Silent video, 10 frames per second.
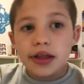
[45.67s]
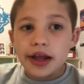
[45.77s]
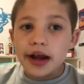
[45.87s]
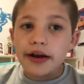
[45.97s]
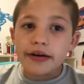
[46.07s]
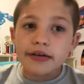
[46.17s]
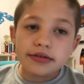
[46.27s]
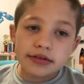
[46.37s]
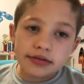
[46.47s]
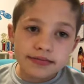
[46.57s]
They're
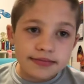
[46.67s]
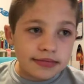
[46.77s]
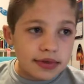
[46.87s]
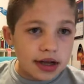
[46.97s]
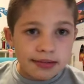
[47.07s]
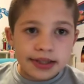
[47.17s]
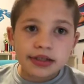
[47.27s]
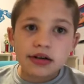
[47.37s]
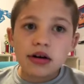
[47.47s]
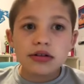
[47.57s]

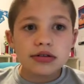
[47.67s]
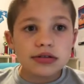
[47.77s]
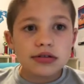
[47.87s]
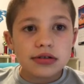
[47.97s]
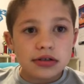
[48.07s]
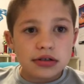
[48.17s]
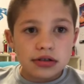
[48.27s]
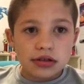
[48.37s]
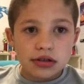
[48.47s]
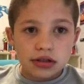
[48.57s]
all
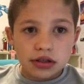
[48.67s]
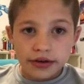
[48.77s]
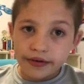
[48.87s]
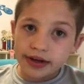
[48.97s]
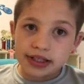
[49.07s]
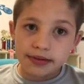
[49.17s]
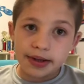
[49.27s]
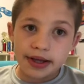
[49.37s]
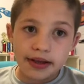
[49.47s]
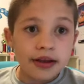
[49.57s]
going to
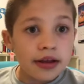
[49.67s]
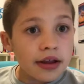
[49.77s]
be